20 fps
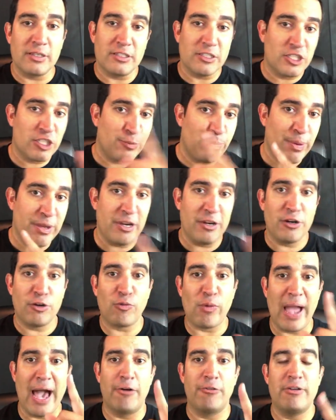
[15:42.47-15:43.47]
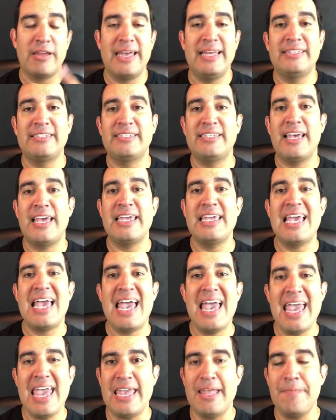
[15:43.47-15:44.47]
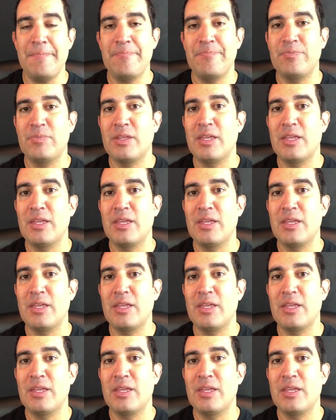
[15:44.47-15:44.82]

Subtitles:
Spin it around and say, hey,